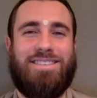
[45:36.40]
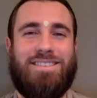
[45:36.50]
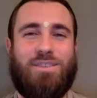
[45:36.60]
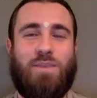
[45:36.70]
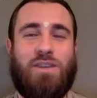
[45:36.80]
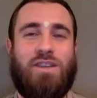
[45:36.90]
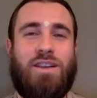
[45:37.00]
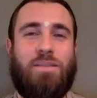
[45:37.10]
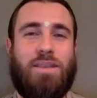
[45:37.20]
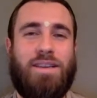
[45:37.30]

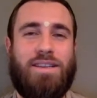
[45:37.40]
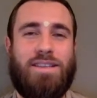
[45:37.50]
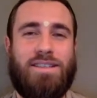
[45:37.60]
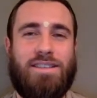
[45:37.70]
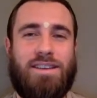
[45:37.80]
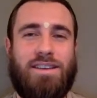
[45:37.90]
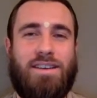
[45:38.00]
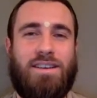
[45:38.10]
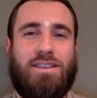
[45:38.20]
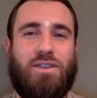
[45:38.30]
special abilities.
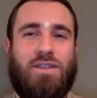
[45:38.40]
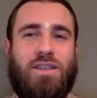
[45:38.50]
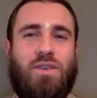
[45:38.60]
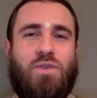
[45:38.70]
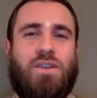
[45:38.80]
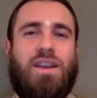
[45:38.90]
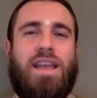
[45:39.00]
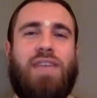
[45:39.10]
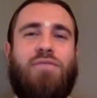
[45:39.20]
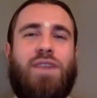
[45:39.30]
So he said, don't
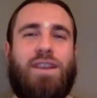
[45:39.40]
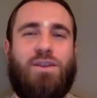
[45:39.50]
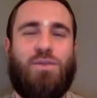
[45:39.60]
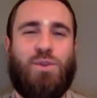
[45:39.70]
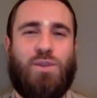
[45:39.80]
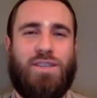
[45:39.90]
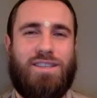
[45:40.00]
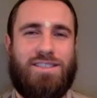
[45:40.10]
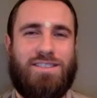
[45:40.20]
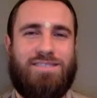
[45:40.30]
crave for any of those
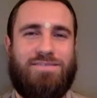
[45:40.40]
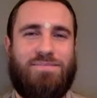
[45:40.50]
things.